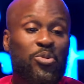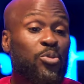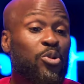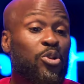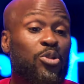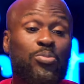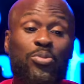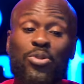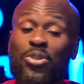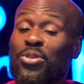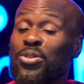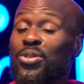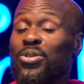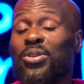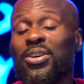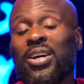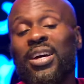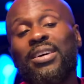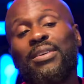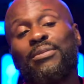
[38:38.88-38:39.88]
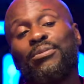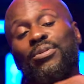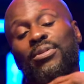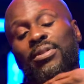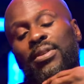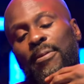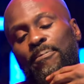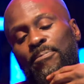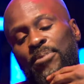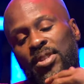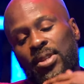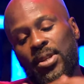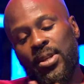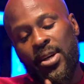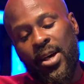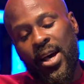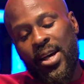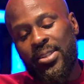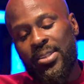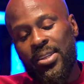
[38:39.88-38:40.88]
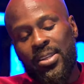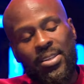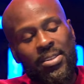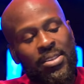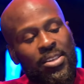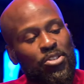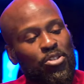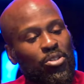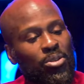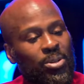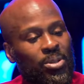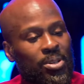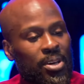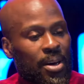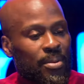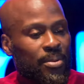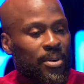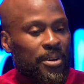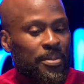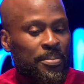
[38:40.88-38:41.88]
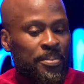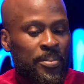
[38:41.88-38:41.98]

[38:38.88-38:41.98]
just let it go. Look, even, see, I say this thing all the time.